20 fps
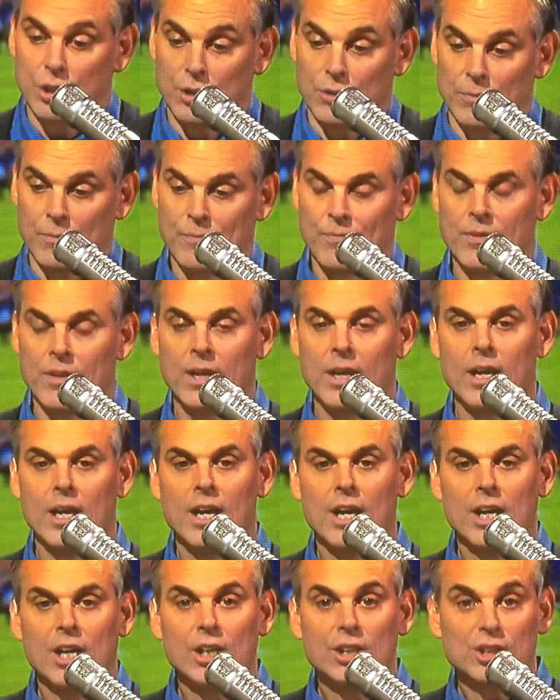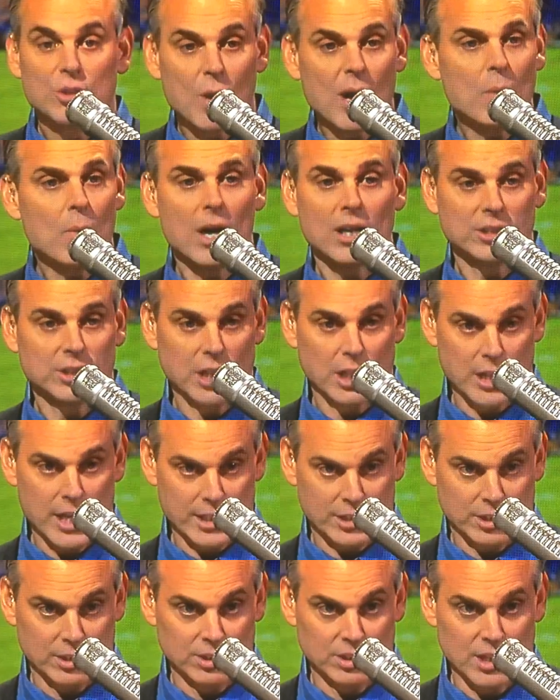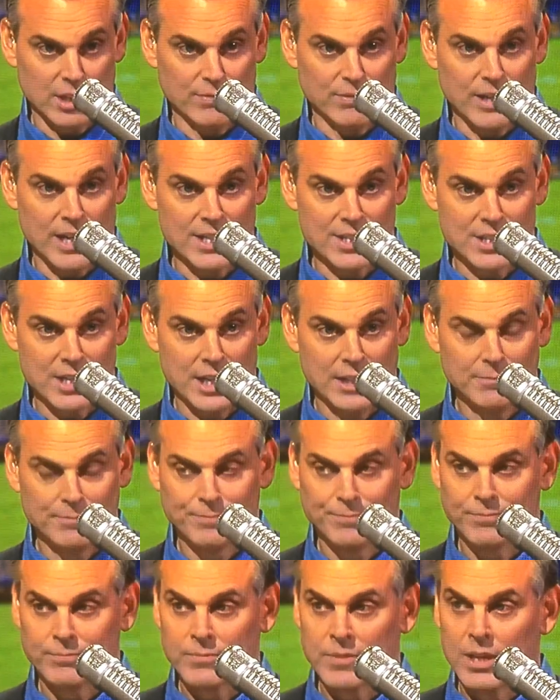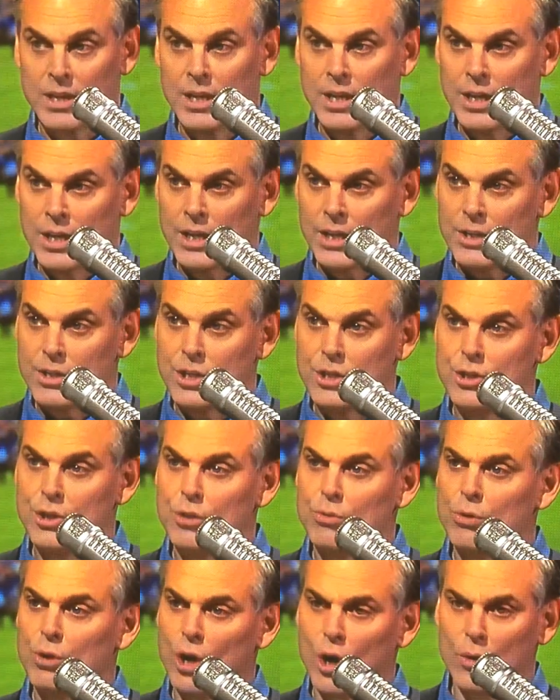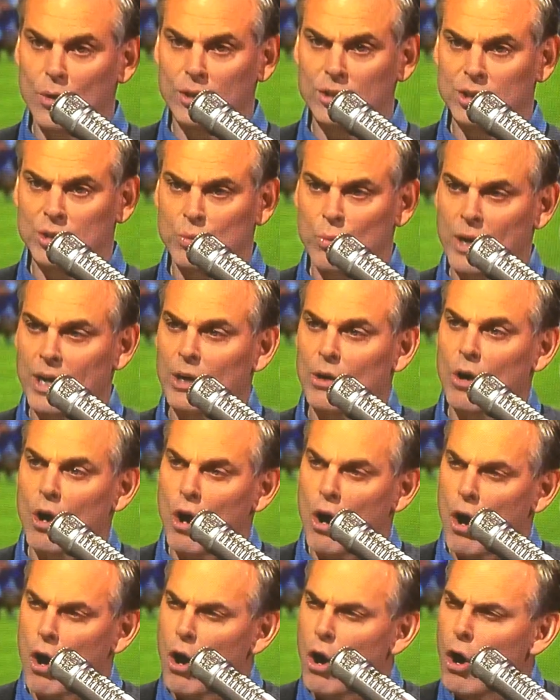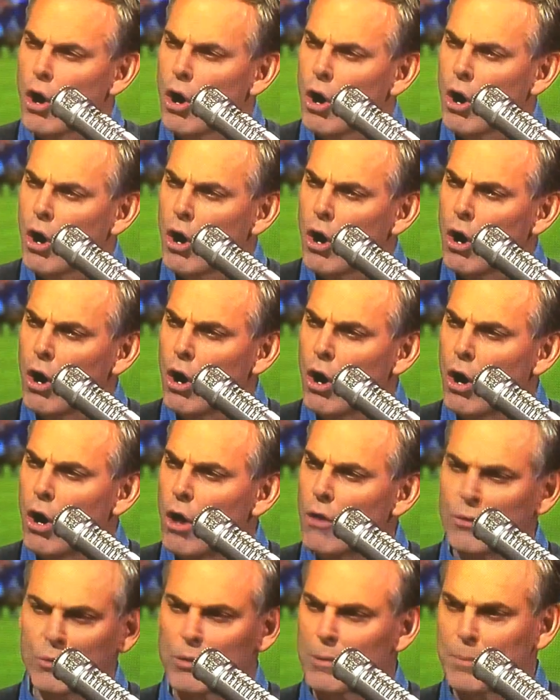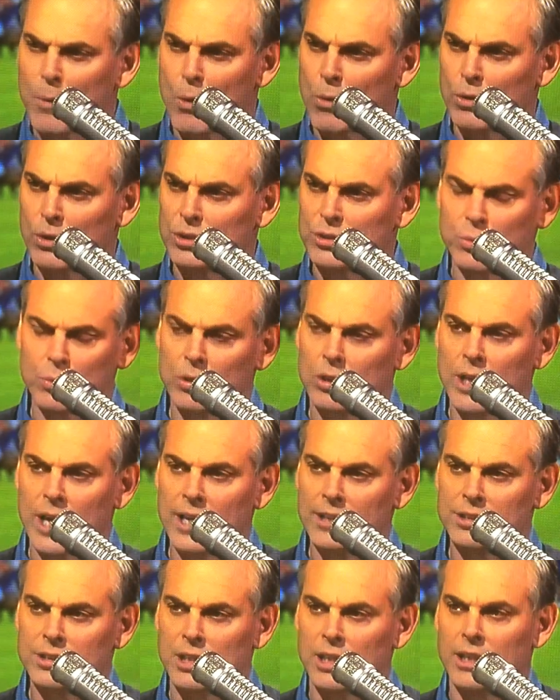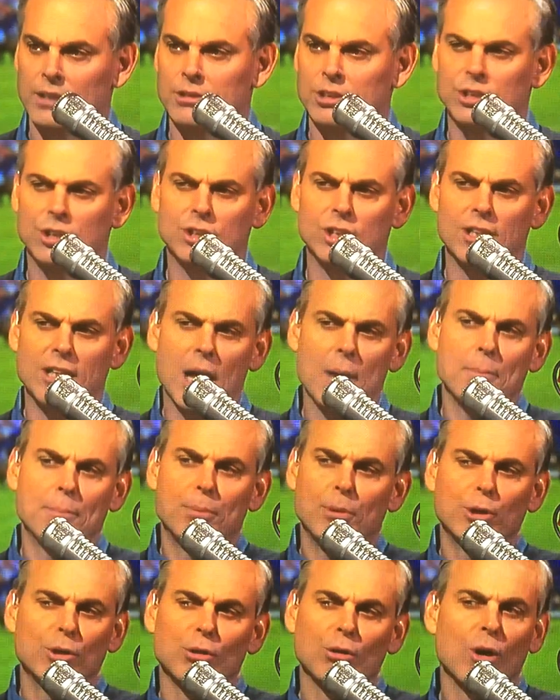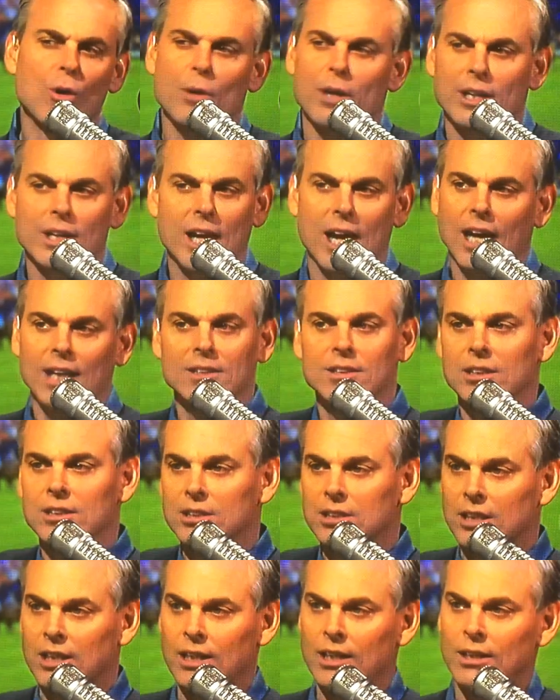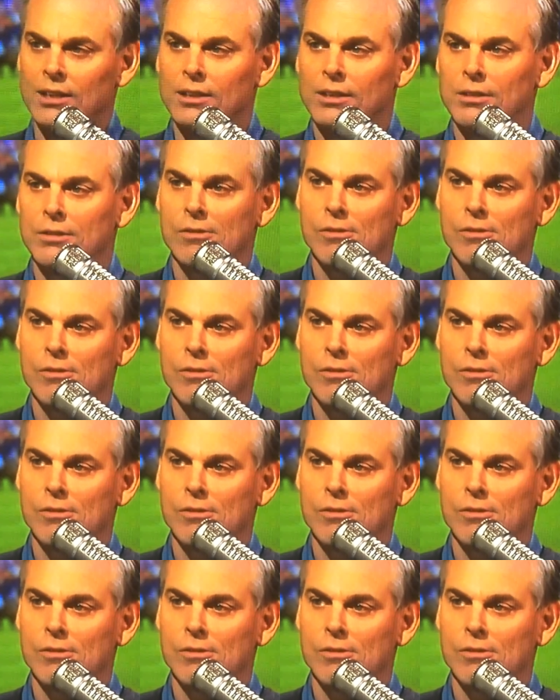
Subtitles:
you. So I watched the election stuff last night. Did you notice where all the reporters were last night? Did you see that bureau in Kansas City?